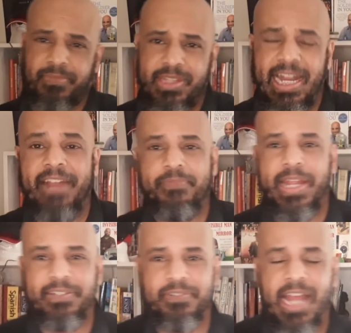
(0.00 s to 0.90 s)
that I've
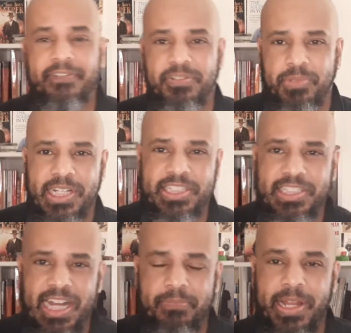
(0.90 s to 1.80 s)
made. I have some
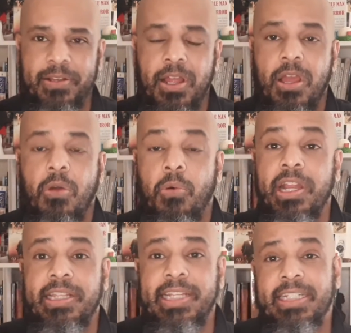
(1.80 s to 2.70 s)
predictions that I made. One
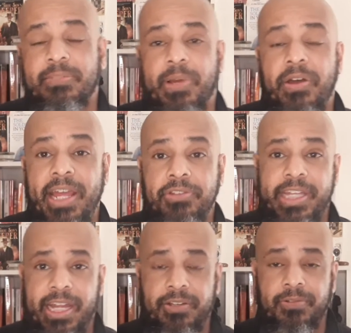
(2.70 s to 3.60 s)
of the things about
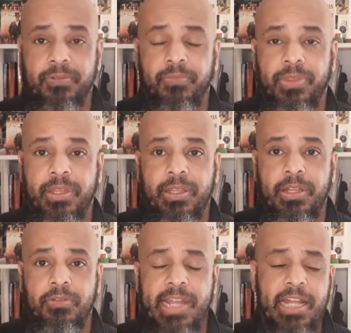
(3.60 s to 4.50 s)
healthcare,
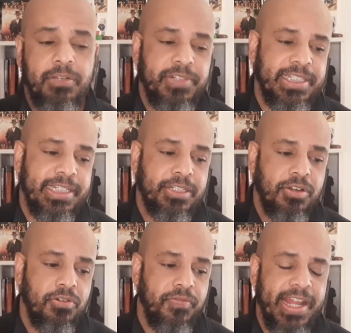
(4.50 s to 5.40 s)
now that we see this
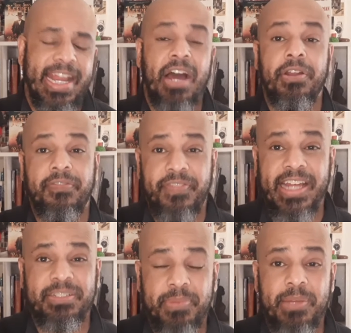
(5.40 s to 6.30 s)
COVID and how it
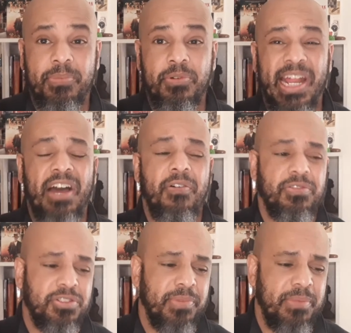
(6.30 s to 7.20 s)
affects people, how
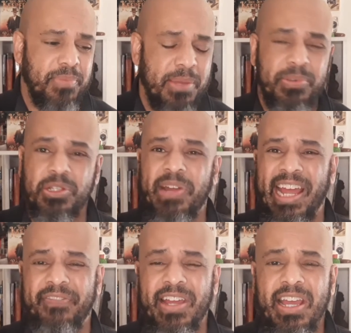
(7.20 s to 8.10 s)
so many people don't
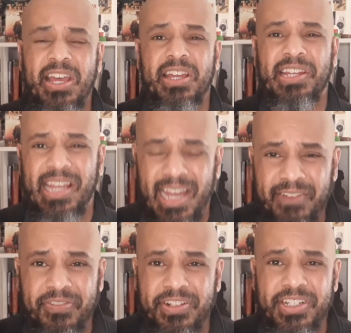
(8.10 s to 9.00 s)
have
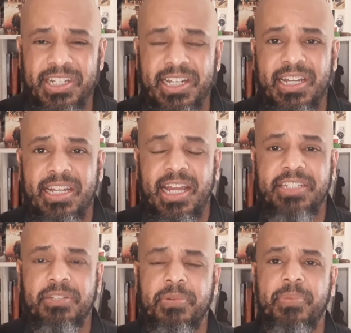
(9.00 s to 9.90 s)
coverage and
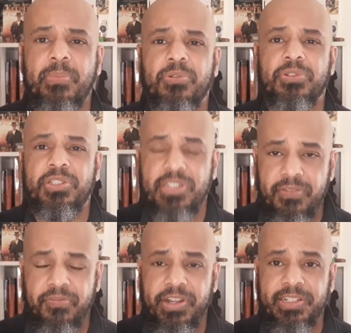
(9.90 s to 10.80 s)
so many people are
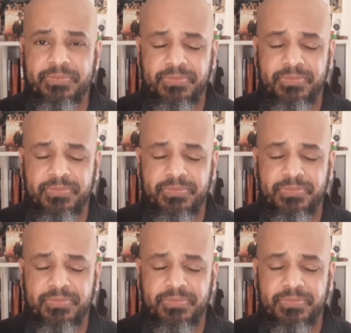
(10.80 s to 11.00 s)
suffering,